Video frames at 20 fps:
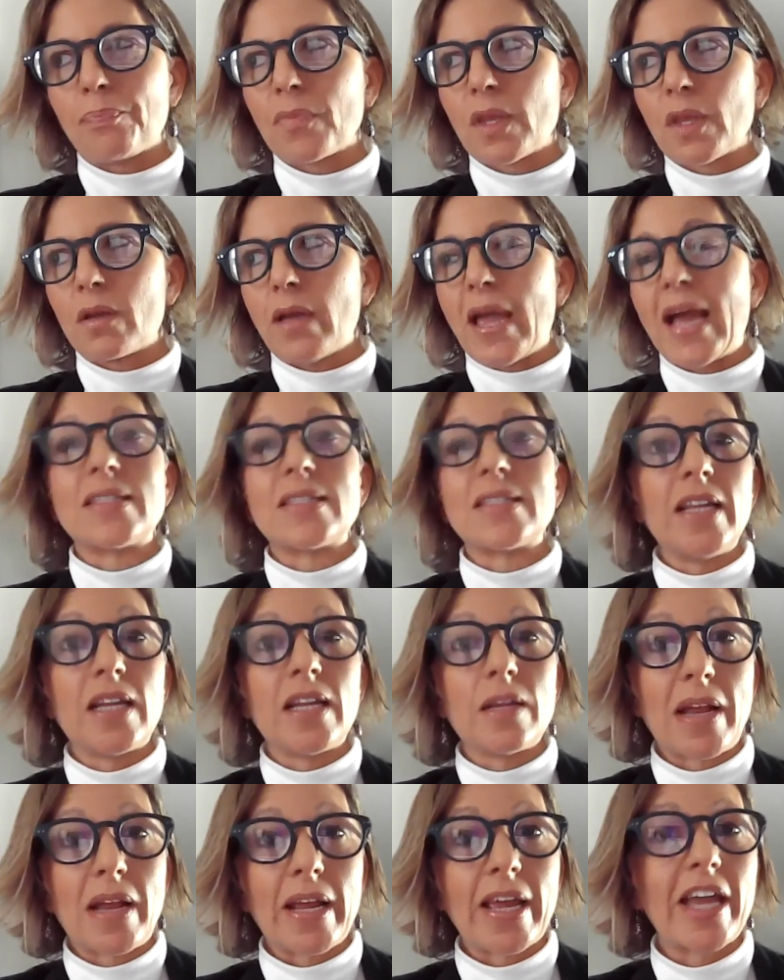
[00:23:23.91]
It's not to
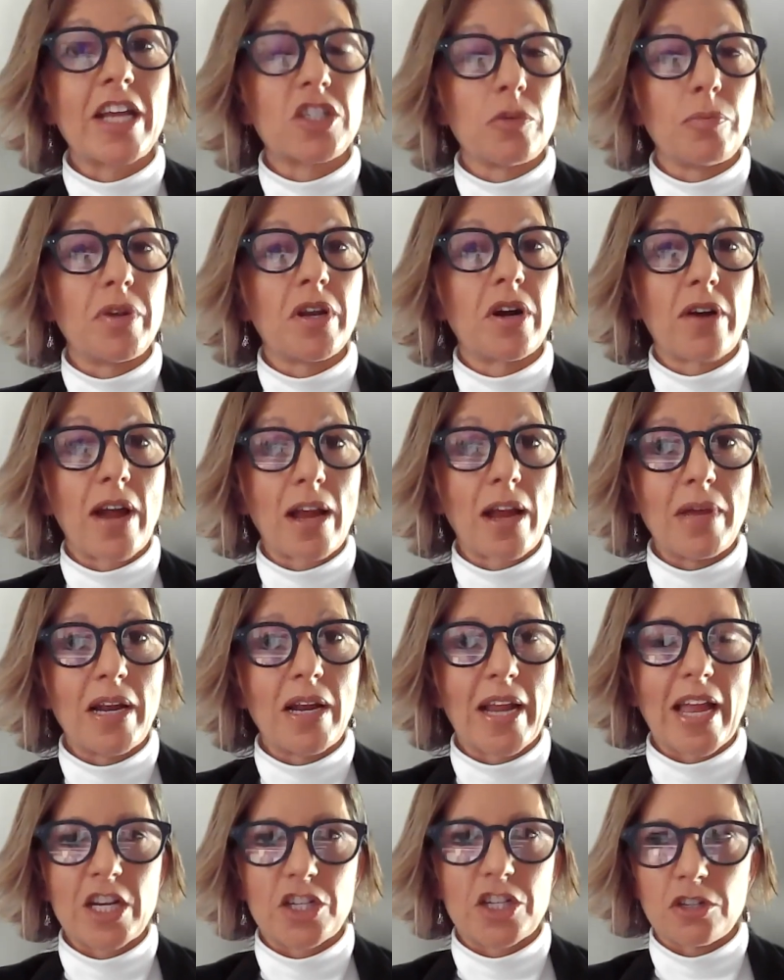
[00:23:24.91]
say that medication is
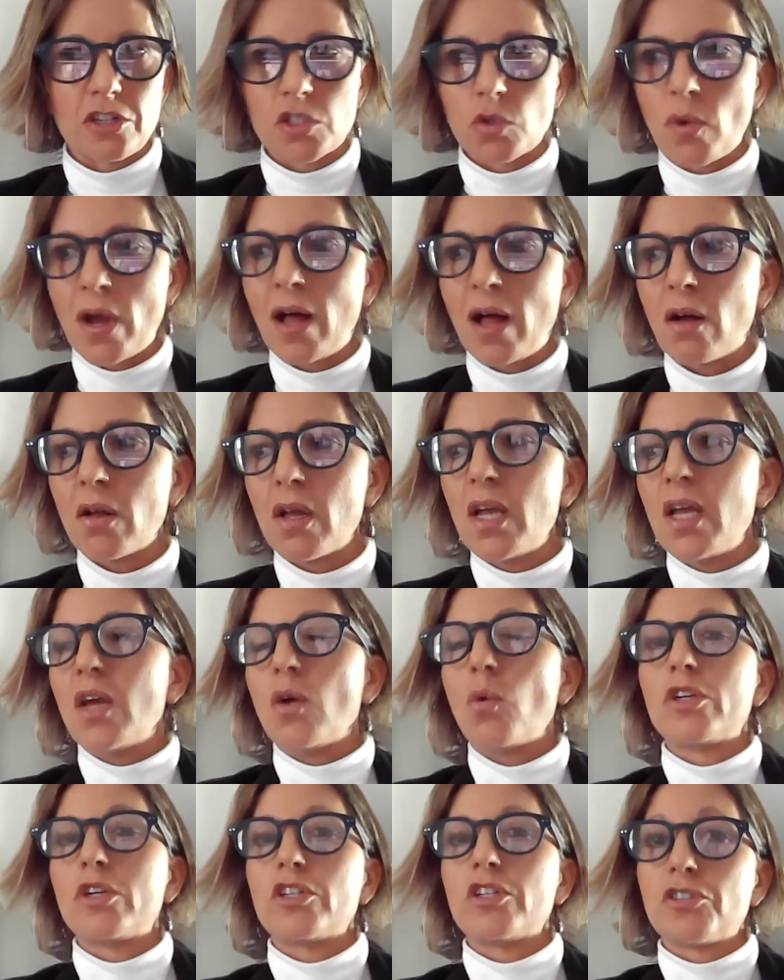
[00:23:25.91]
not necessary. It
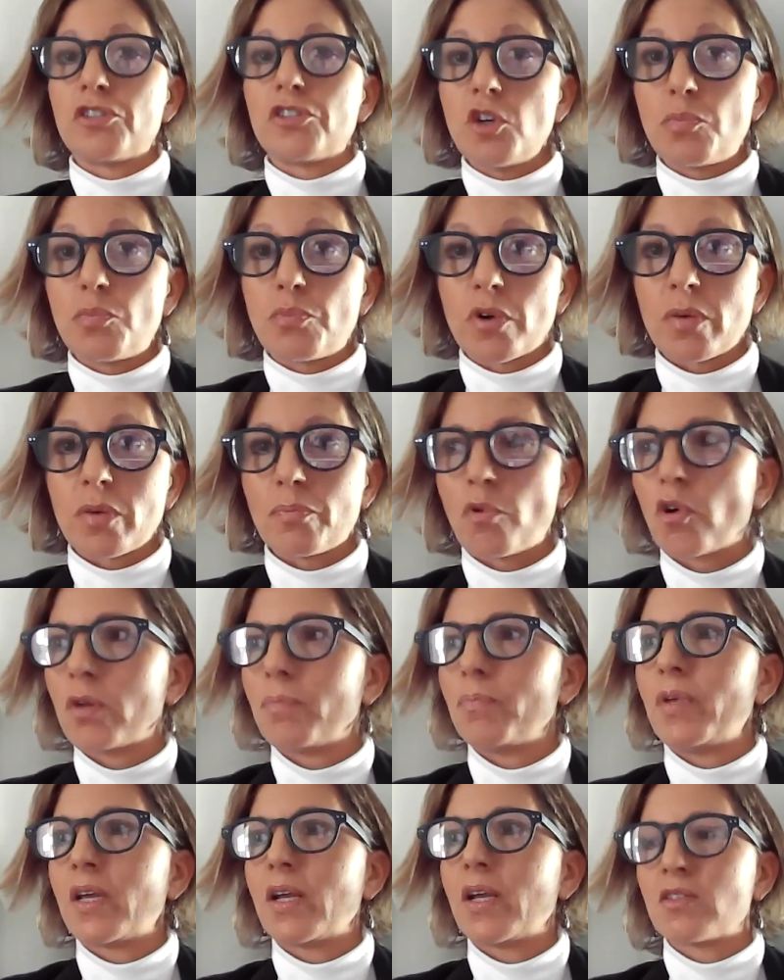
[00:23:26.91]
absolutely is
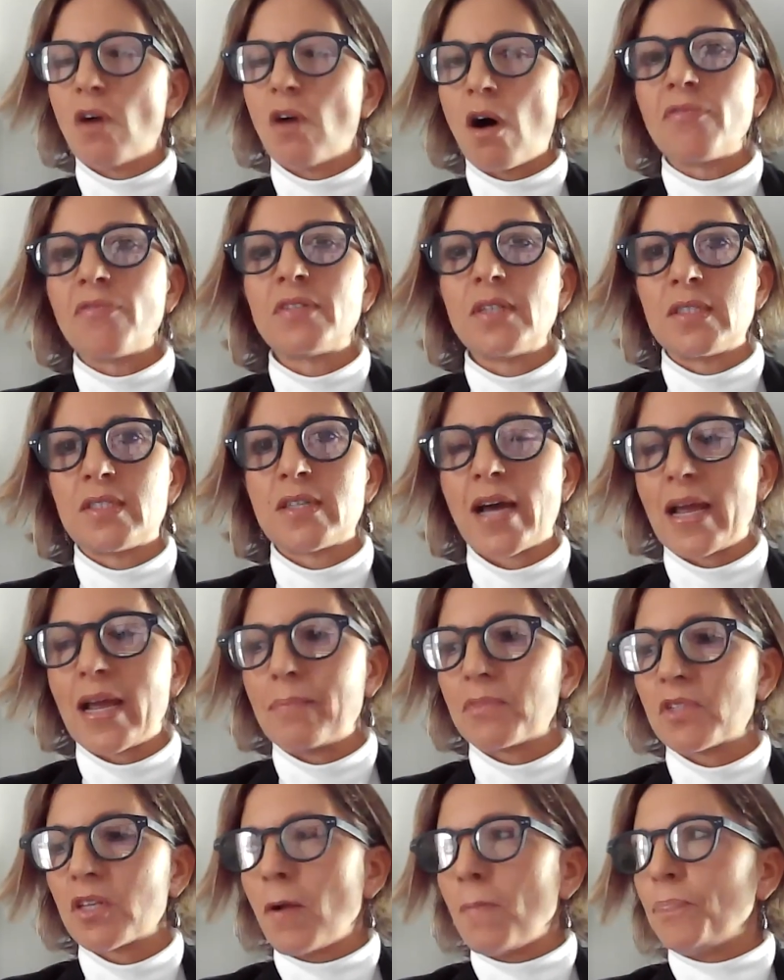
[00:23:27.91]
necessary in certain
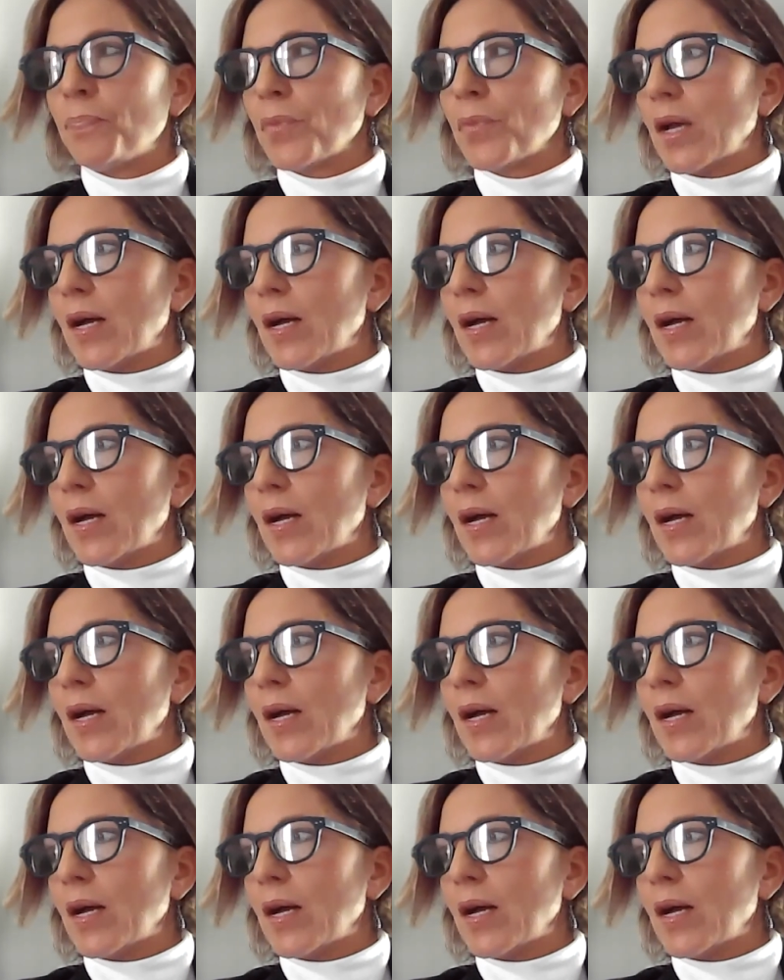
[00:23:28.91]
circumstances.